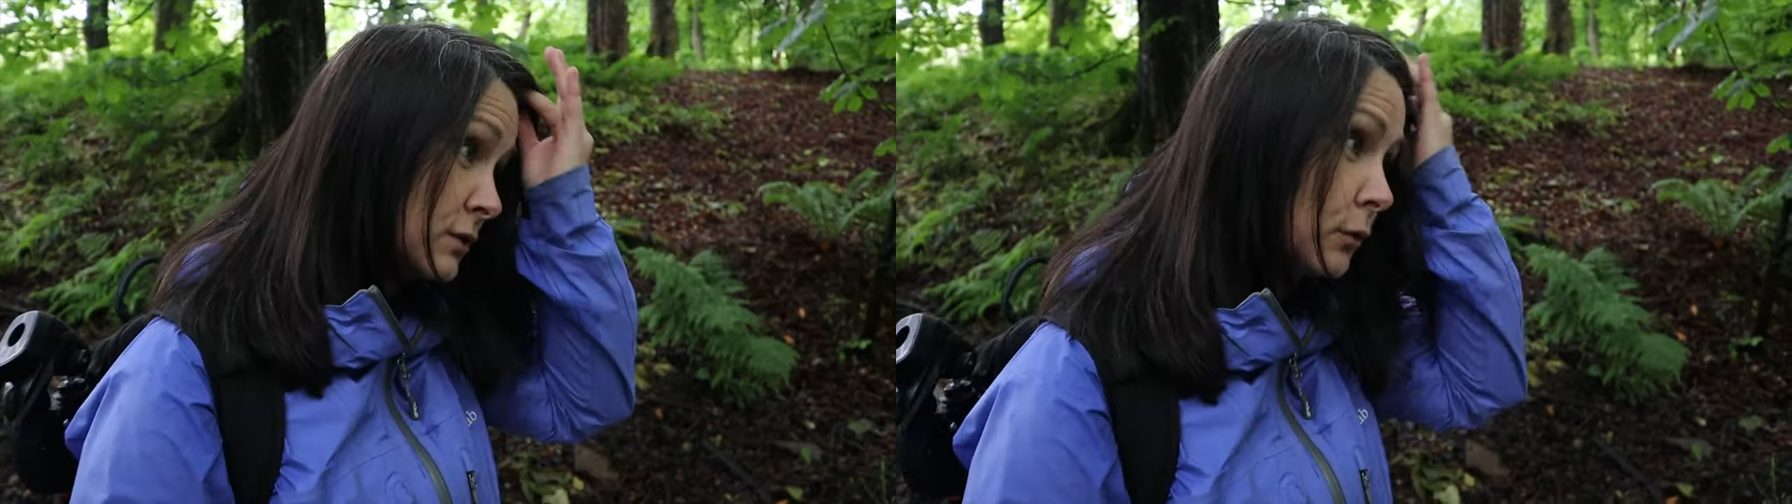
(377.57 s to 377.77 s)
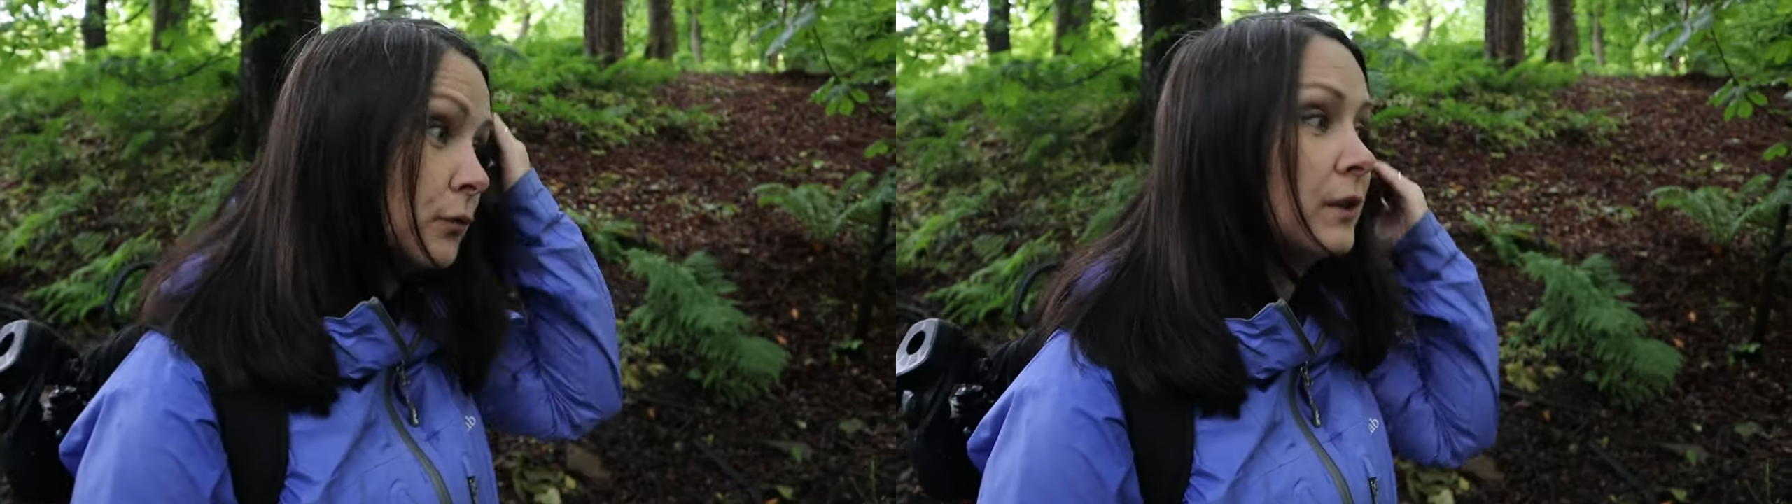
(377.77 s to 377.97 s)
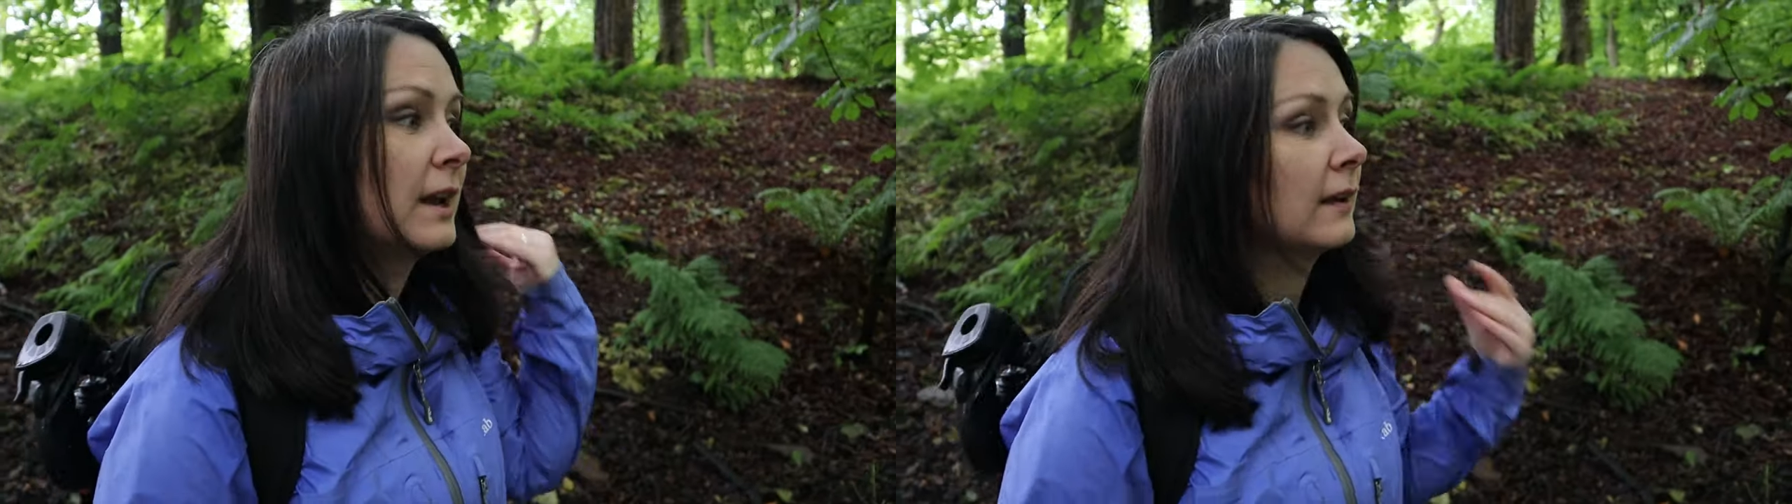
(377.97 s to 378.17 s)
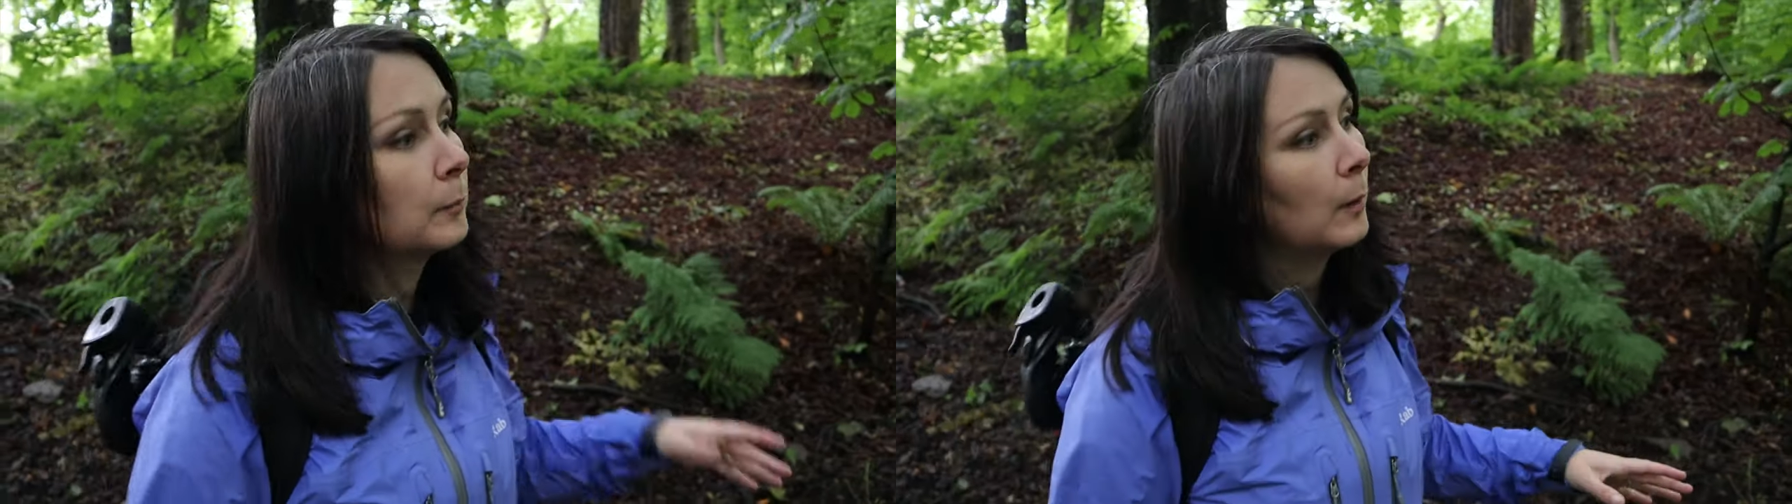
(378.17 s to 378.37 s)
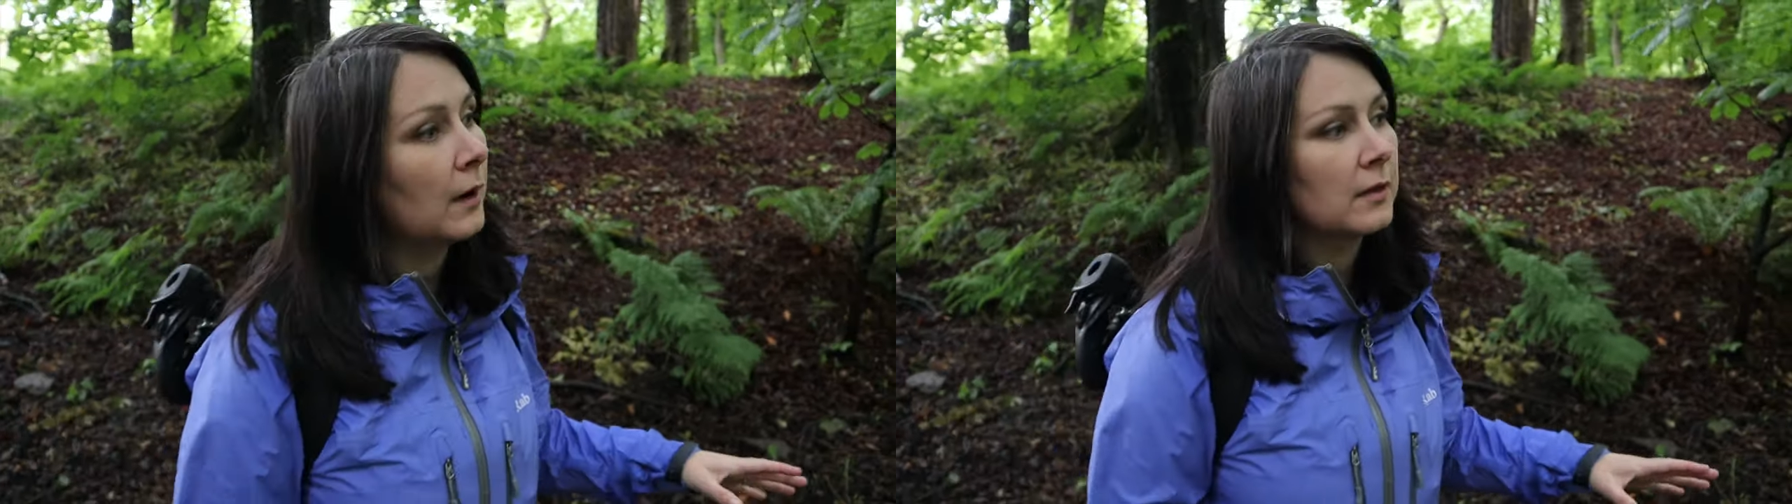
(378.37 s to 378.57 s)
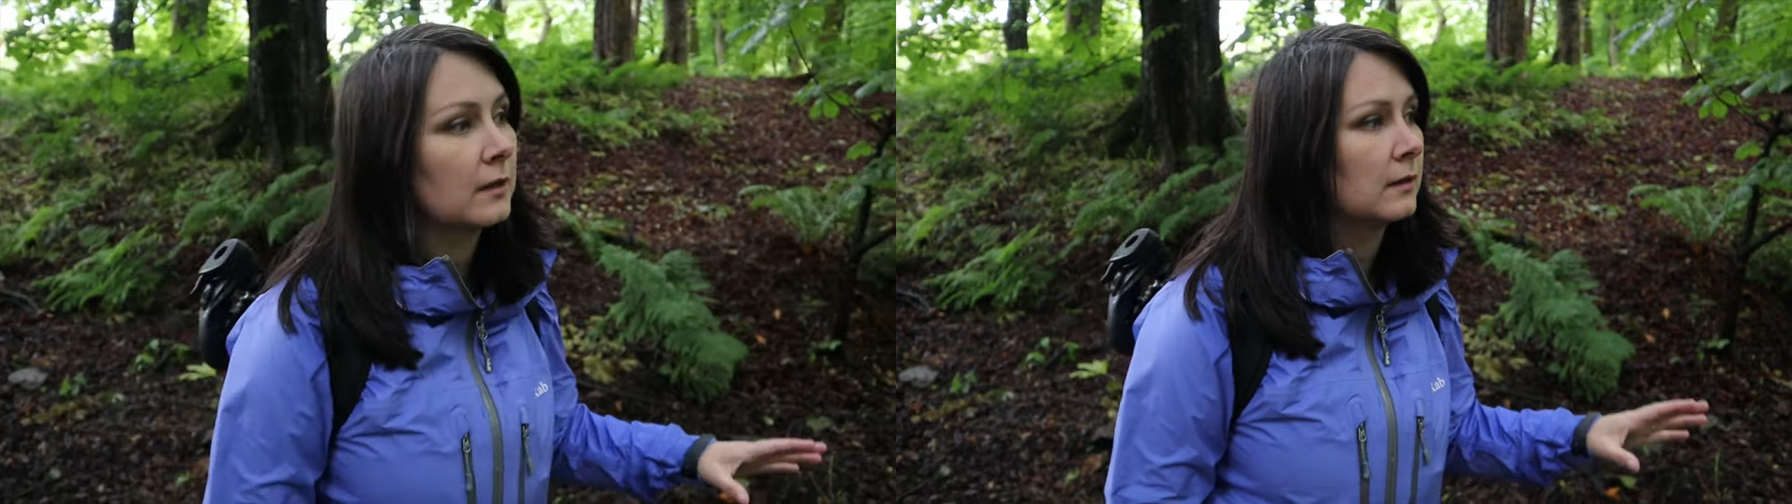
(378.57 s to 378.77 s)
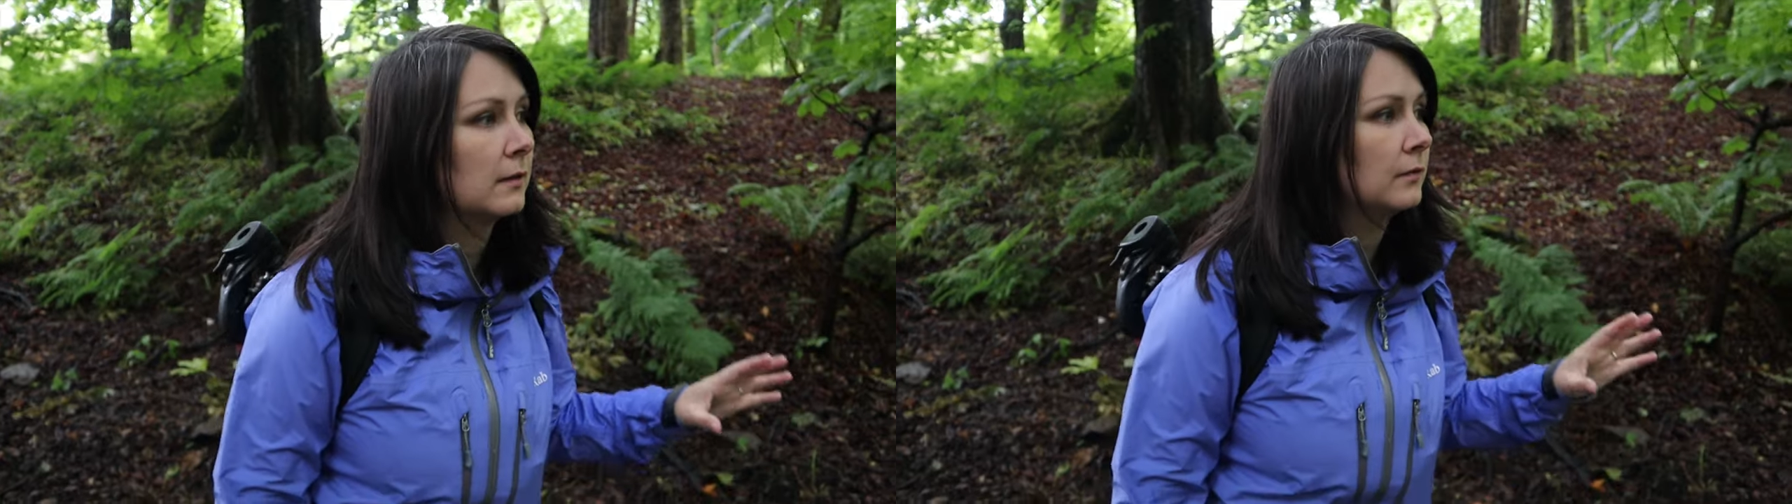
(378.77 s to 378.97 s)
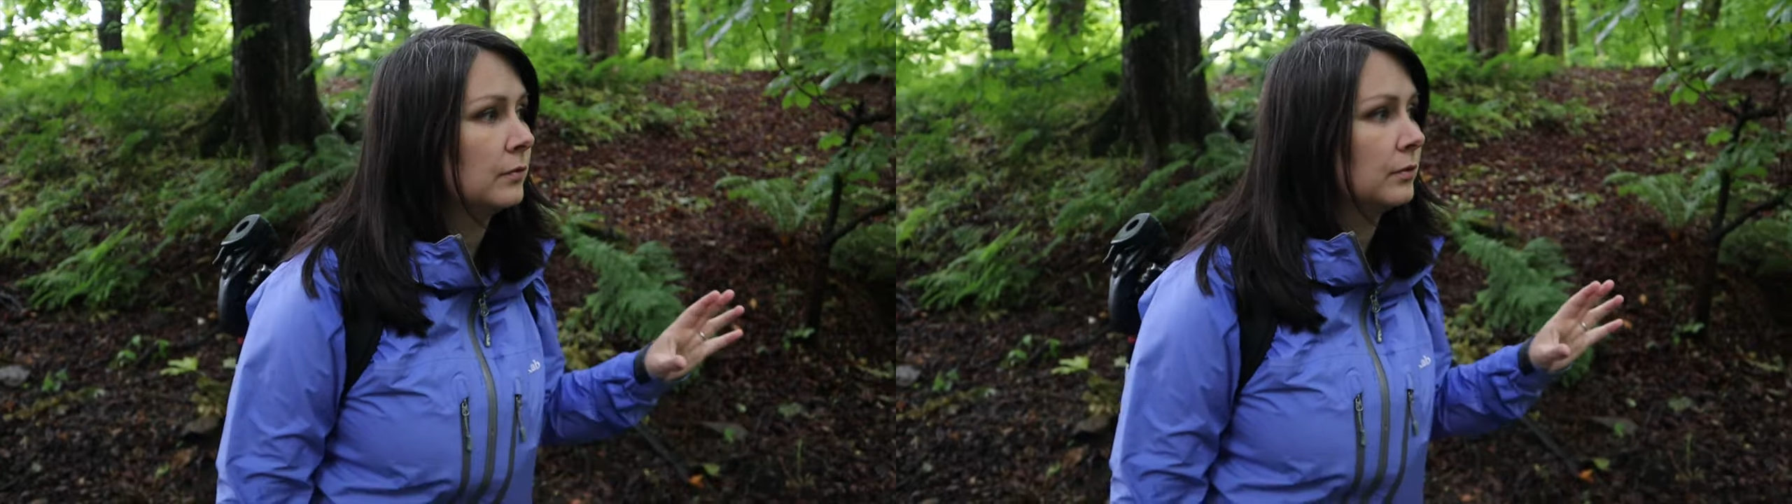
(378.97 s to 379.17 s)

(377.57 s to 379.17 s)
So the next part of the